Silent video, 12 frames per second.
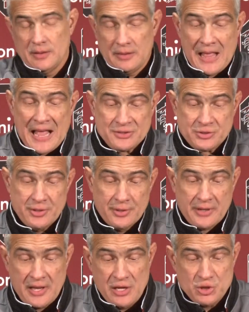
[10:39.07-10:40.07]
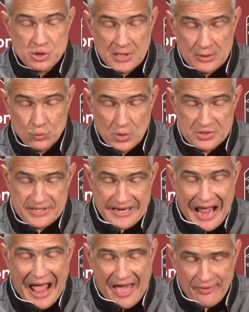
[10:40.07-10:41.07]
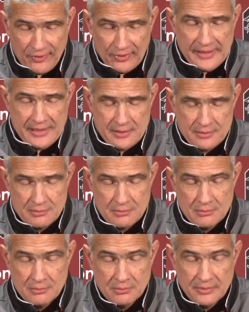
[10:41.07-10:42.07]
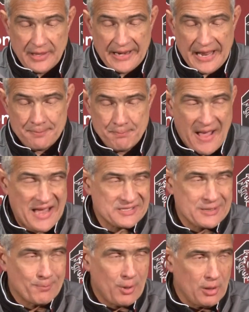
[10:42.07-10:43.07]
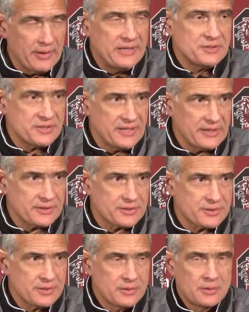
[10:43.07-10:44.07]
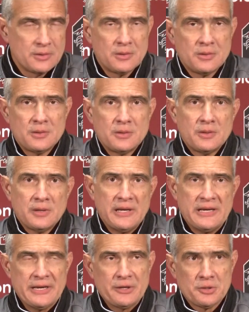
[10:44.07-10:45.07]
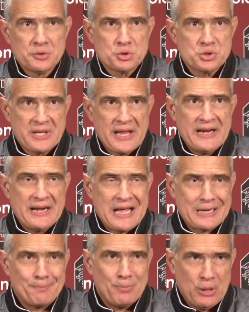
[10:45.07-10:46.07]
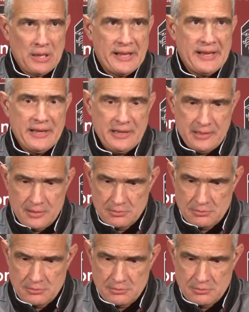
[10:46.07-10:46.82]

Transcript: Last year, Keyshawn was an athlete that had basketball instincts. He didn't understand how to play